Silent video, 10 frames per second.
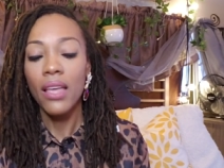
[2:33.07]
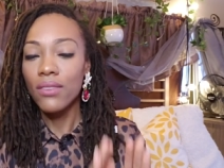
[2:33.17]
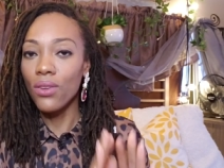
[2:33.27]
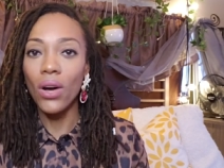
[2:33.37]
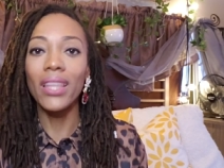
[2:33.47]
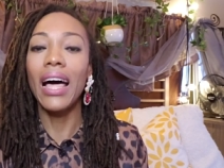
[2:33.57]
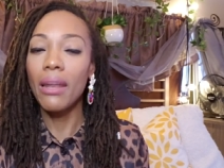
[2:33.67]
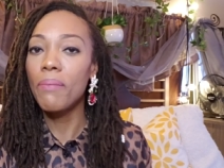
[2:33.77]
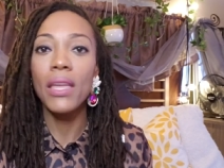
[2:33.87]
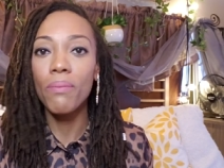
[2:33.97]
So a
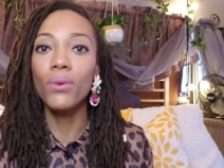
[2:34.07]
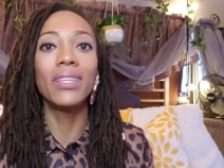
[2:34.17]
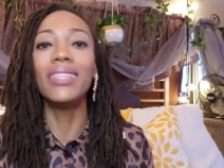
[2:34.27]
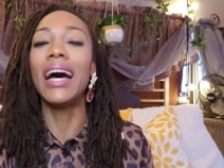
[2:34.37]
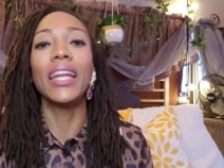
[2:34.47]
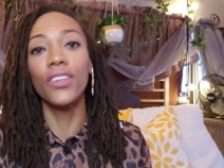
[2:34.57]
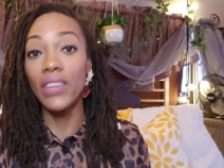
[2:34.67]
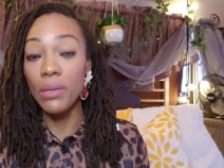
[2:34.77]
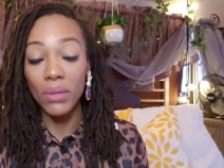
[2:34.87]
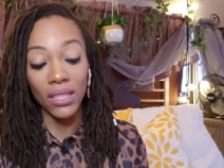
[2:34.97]
lot of people did not
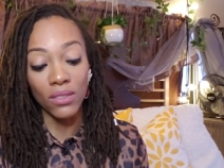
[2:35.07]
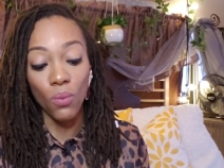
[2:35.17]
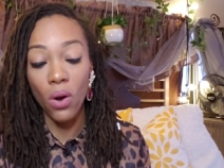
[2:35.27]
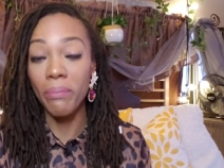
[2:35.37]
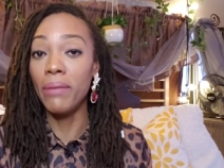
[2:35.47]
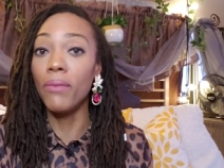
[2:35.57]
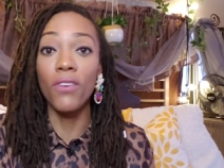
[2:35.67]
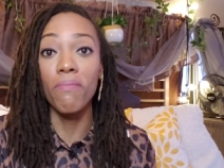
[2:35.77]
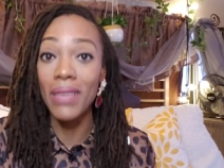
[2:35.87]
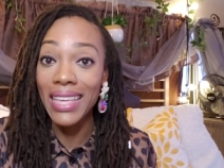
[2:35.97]
agree with this woman,
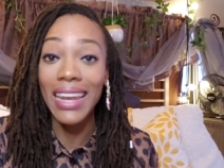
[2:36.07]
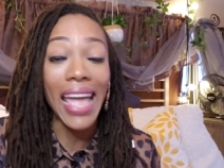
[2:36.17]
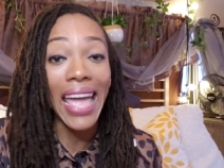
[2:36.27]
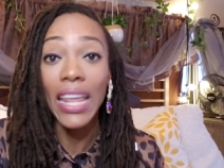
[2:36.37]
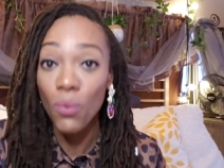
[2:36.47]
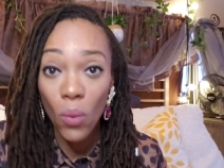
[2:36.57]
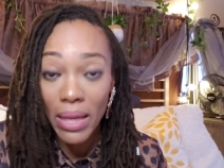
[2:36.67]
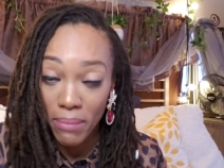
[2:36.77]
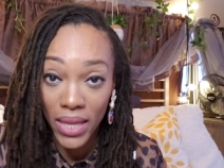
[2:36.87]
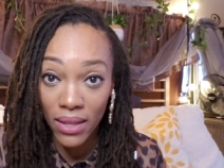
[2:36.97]
both men and
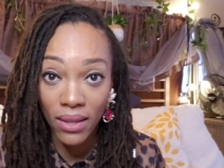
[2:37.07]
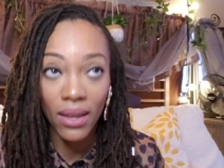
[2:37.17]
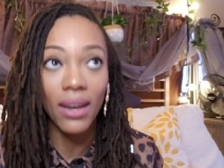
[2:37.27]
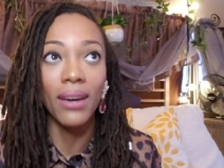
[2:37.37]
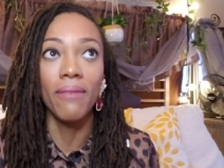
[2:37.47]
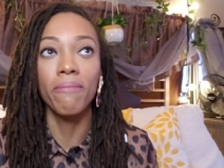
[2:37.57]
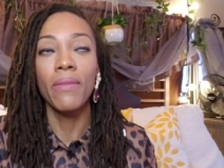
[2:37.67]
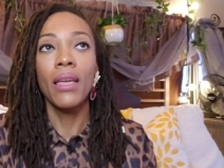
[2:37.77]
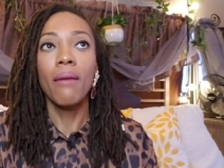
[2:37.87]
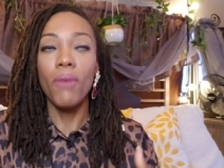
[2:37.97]
women. Um,
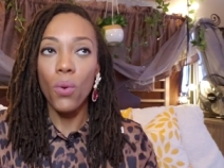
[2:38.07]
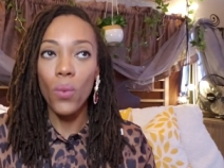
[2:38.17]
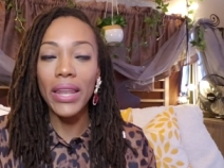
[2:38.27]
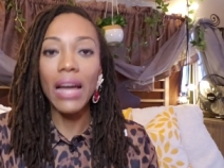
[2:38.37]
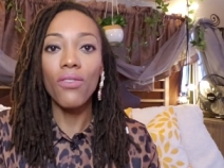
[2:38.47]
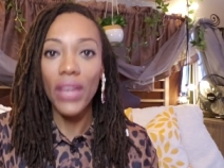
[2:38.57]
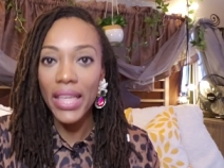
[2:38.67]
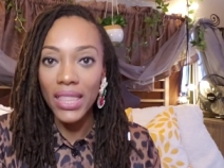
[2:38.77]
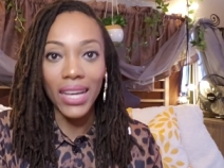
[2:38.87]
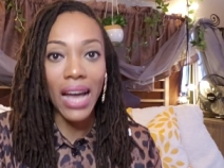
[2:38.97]
but when I
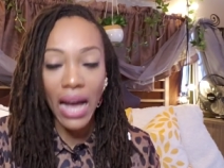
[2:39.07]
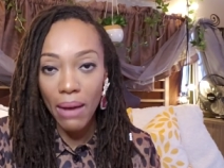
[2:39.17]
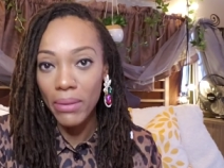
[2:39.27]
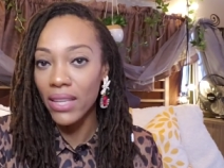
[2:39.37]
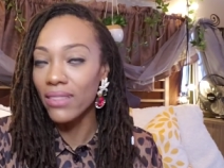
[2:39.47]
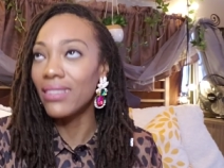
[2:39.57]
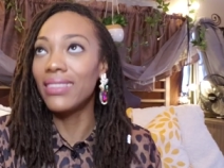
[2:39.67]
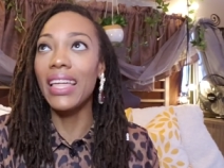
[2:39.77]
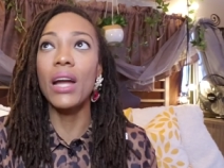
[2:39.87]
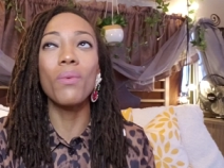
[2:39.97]
read the comments,
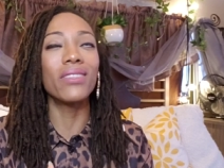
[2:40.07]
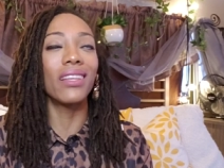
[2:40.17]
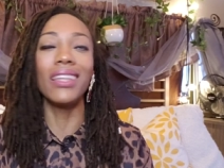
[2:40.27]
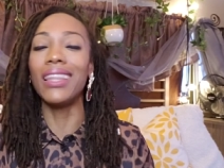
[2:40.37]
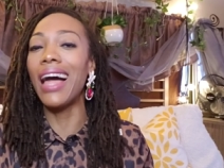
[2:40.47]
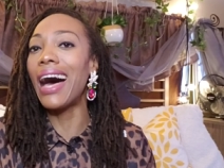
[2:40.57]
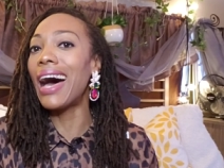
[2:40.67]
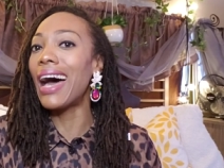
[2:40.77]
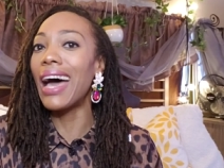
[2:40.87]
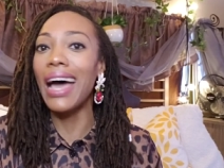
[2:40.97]
there was a
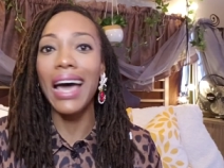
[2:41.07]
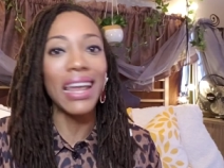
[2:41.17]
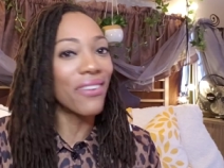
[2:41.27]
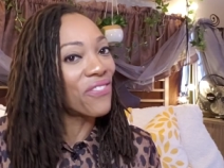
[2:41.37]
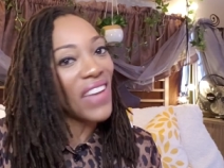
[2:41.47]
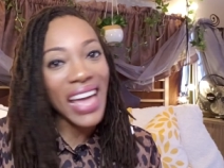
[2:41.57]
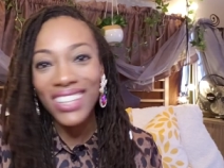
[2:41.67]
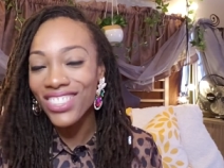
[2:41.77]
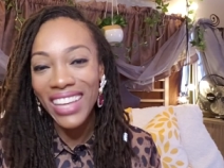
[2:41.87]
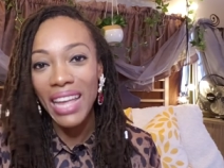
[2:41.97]
lot of
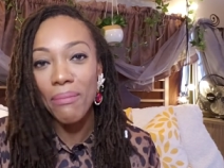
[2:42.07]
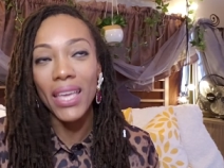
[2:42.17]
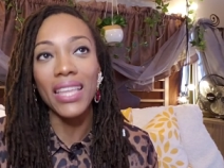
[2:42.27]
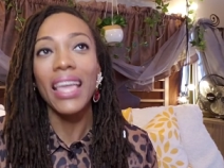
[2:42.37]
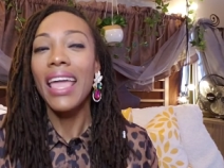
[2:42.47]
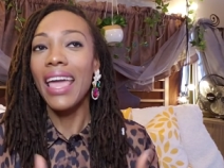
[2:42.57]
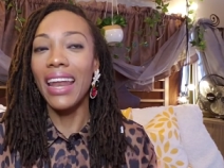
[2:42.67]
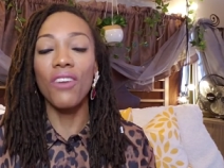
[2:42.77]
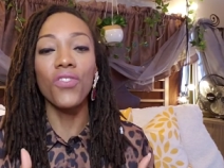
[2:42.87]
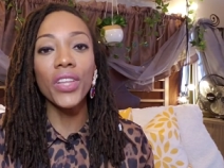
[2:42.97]
fat shaming
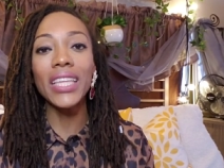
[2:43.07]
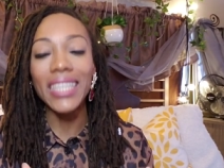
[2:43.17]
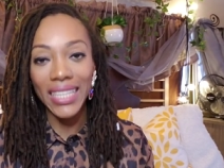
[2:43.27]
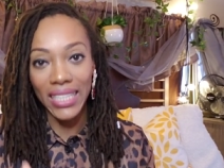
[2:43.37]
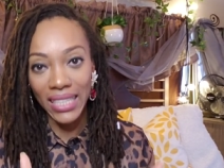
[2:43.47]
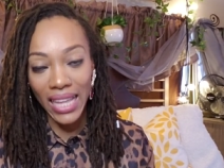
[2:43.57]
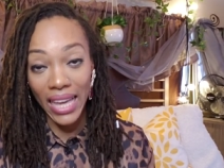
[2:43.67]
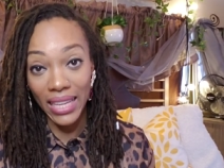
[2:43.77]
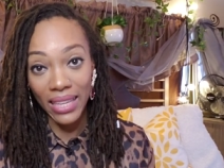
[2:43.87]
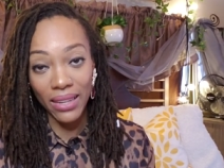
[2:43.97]
and I really didn't
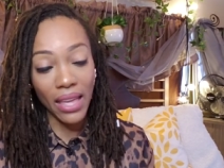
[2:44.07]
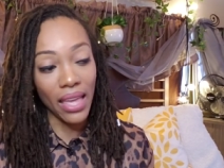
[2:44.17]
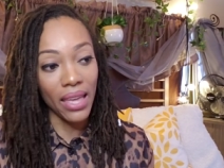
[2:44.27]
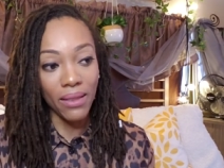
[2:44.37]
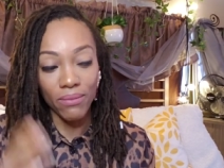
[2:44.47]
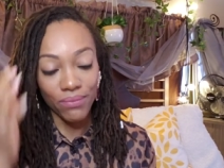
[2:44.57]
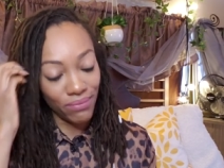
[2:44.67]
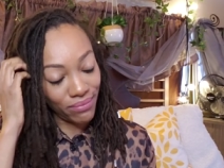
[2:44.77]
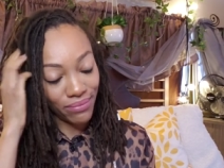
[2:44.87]
like it. And